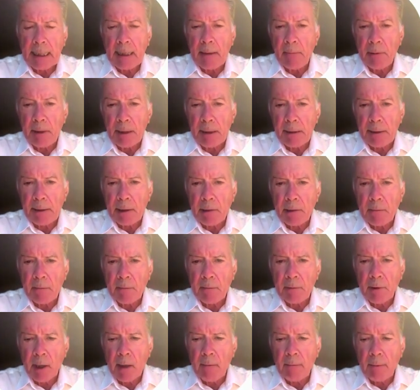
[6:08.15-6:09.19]
implantation
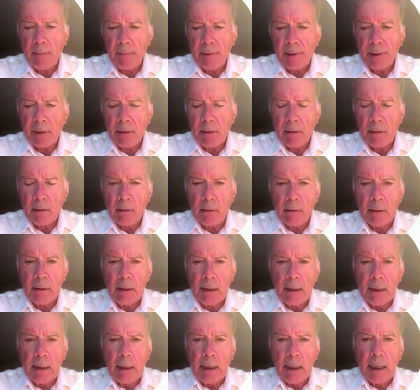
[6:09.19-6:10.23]
problems or
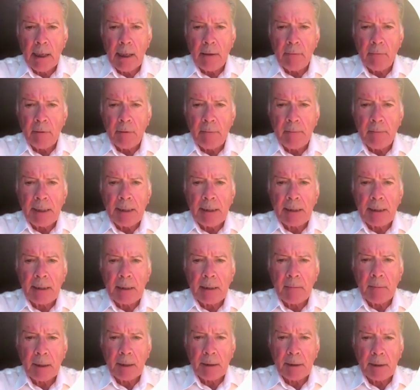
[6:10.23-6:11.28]
repeated
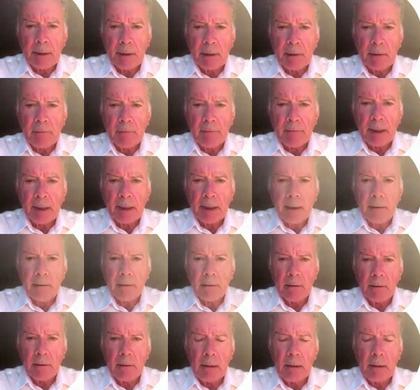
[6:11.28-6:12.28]
implantation failure.